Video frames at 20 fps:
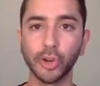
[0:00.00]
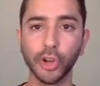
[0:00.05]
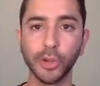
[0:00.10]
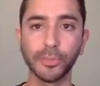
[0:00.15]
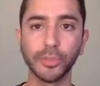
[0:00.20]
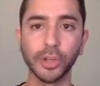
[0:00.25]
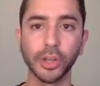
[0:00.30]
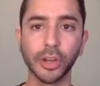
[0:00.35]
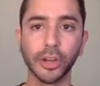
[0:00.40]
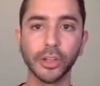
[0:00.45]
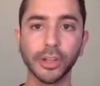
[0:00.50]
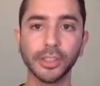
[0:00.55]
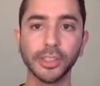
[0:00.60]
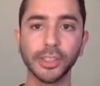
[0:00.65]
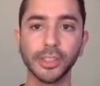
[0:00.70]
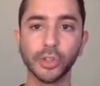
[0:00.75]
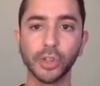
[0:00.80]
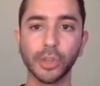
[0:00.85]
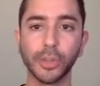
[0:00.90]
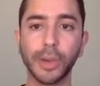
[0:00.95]

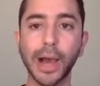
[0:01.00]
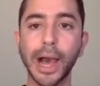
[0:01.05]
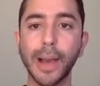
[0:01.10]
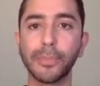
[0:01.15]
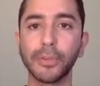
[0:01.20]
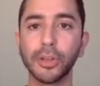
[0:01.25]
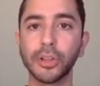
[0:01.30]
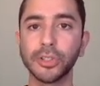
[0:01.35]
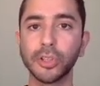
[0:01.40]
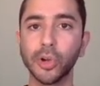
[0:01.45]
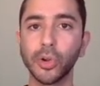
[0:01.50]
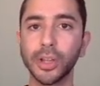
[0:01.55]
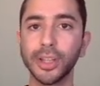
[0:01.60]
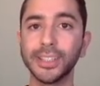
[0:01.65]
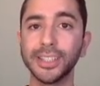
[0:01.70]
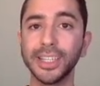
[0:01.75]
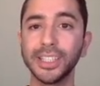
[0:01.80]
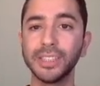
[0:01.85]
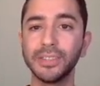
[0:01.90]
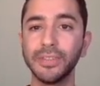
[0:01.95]
cryptocurrencies or the popular
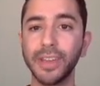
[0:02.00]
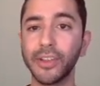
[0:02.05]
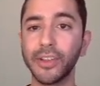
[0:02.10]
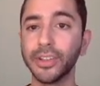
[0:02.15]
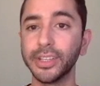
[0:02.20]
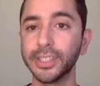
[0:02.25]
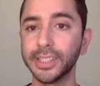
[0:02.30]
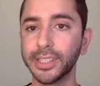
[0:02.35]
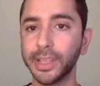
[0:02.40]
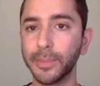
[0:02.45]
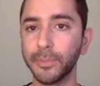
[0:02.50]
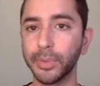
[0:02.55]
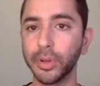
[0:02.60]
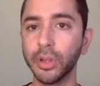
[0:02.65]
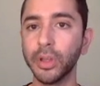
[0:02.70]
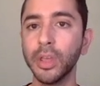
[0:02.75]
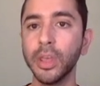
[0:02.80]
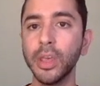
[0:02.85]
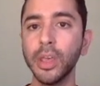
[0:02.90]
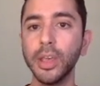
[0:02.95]
tokens, it's very
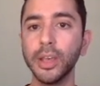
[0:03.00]
simple.